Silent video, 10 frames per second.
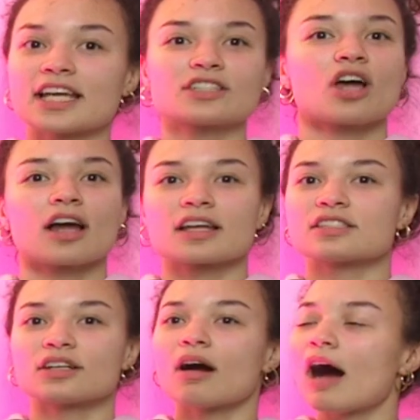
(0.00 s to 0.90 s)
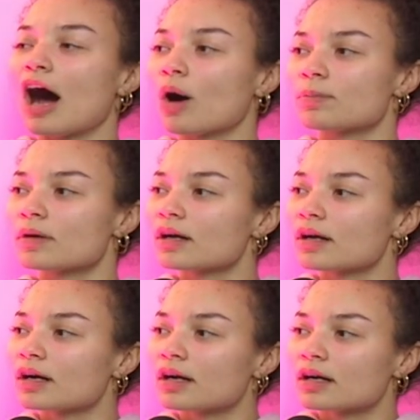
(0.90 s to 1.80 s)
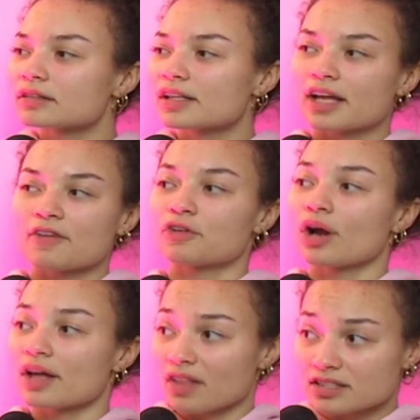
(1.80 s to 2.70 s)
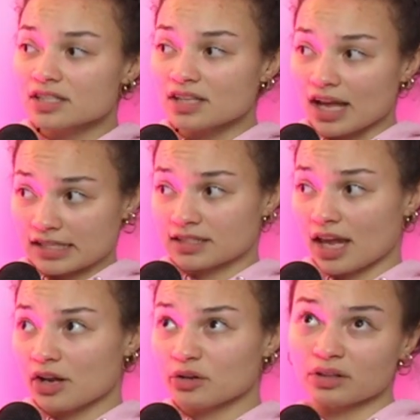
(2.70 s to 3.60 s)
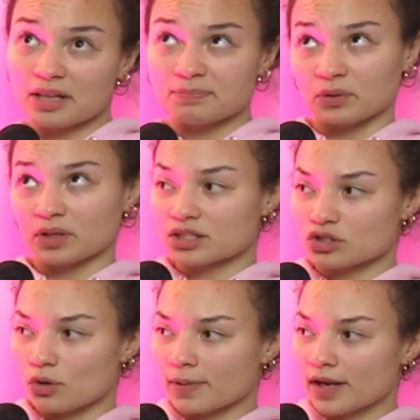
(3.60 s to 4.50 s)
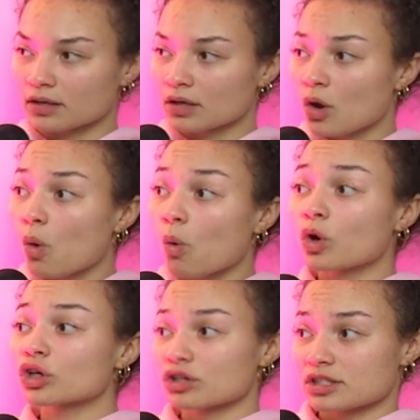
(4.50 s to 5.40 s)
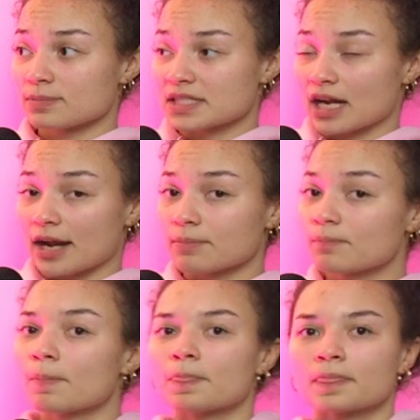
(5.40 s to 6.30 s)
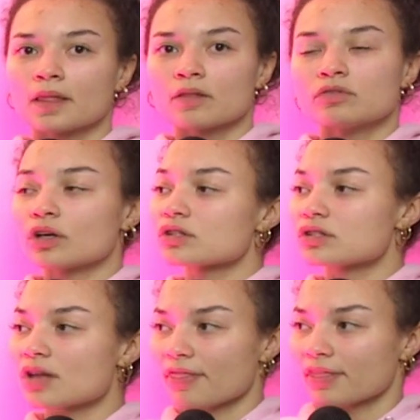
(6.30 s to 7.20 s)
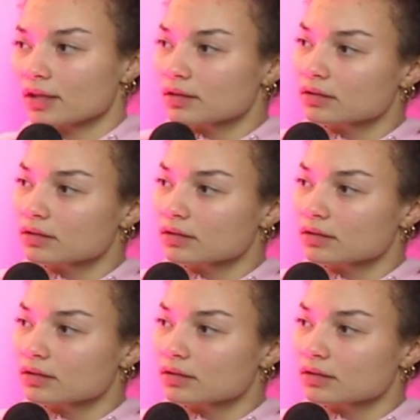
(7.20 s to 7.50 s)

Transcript: TikTok is zero help. Like, unless it's ice skating or like building a snowman or Christmas time, there's nothing.